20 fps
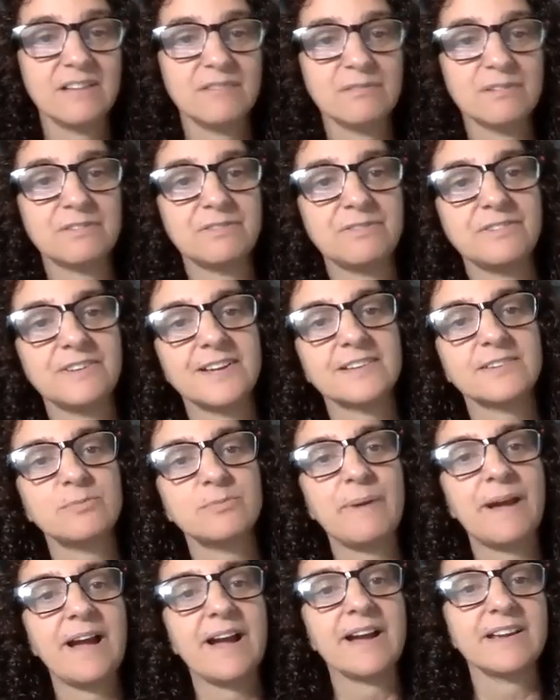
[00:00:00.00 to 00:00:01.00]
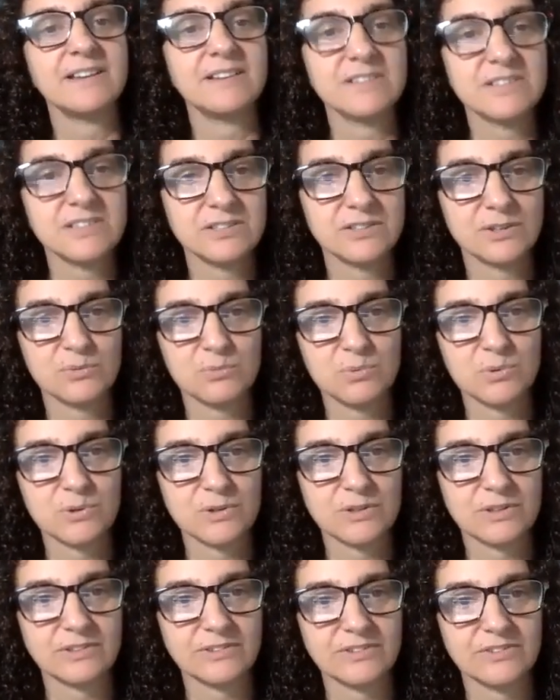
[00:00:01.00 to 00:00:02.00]
reflects back into your
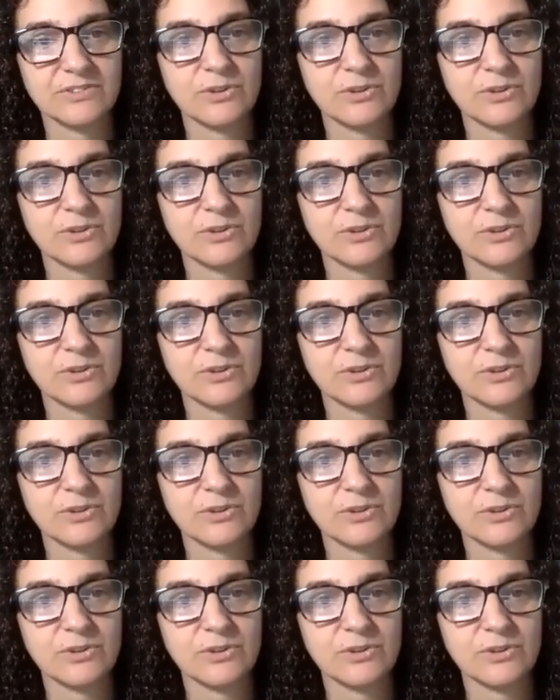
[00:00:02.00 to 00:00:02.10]
world.